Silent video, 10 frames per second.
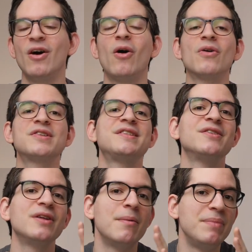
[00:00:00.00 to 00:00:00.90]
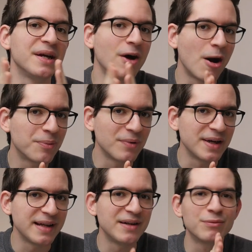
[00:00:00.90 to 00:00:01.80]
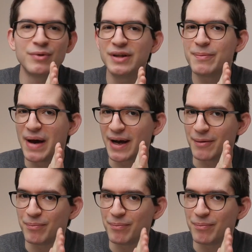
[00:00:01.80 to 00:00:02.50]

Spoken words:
are still a big upgrade and really pack a